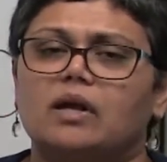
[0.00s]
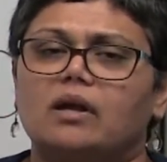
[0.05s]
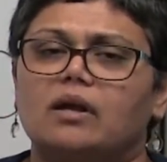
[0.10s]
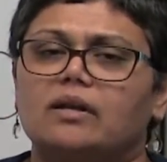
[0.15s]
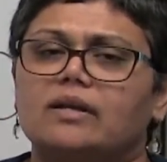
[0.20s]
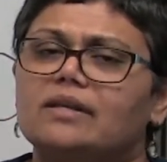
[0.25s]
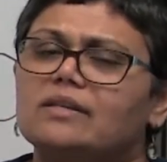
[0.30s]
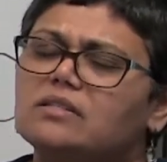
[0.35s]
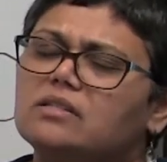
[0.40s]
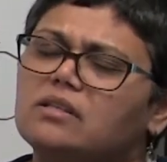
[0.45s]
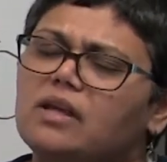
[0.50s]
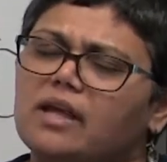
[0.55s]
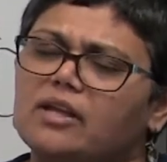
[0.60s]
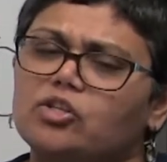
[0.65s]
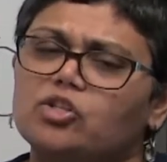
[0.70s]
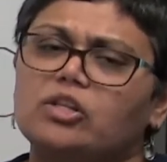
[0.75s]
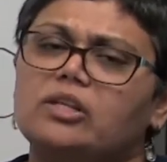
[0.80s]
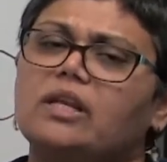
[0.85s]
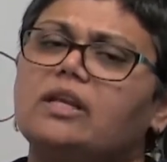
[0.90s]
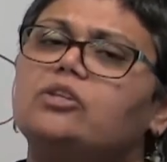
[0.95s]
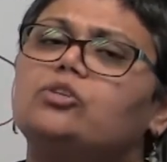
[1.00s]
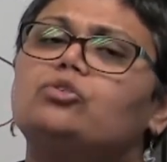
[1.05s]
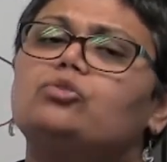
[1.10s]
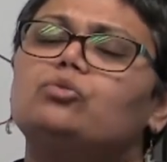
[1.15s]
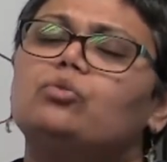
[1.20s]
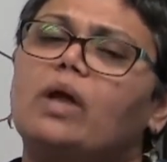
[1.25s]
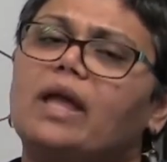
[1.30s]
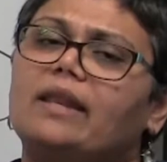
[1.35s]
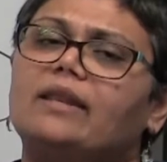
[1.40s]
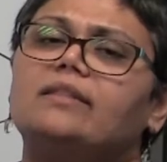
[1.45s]
does the engine need to
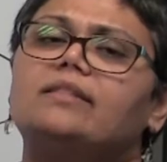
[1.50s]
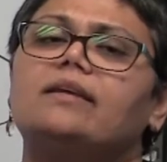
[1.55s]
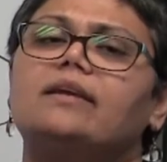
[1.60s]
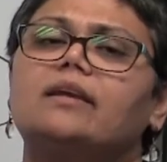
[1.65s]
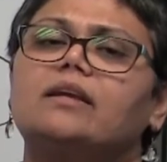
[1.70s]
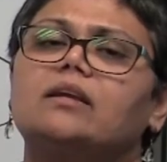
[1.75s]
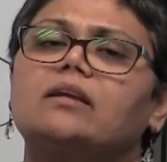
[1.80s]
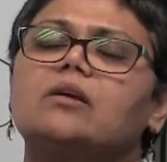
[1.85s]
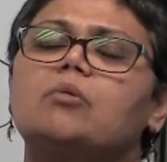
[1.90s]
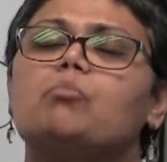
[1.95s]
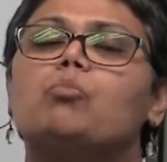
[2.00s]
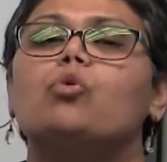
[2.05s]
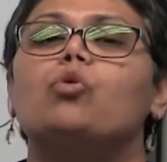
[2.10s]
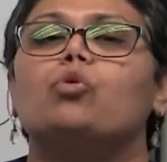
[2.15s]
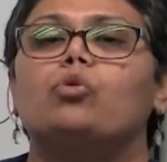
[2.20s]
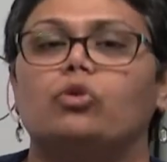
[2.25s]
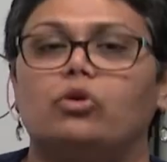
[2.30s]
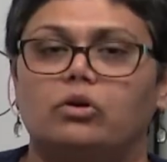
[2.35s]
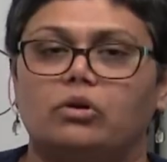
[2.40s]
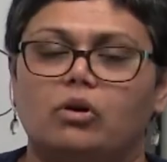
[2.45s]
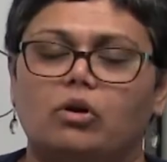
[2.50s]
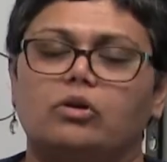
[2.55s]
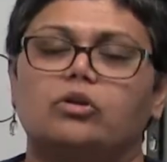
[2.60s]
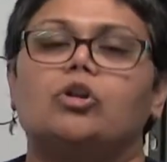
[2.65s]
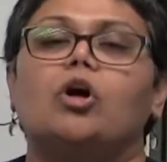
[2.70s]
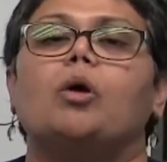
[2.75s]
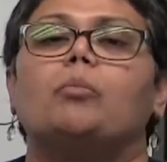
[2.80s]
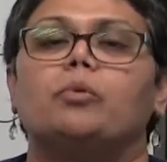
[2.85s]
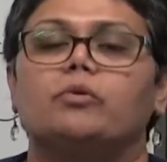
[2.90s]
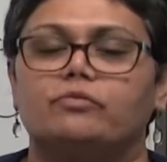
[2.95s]
do anything more on
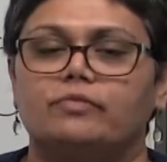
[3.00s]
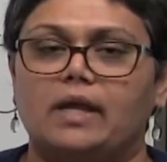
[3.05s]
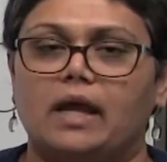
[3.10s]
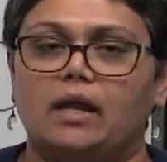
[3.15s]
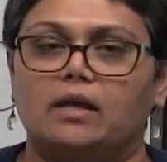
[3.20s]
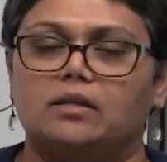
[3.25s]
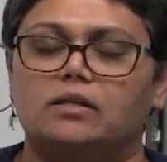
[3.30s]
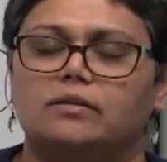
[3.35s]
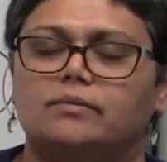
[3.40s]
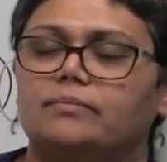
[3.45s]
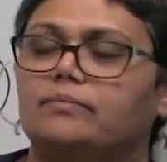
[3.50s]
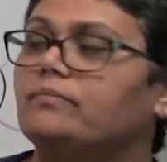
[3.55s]
top of that?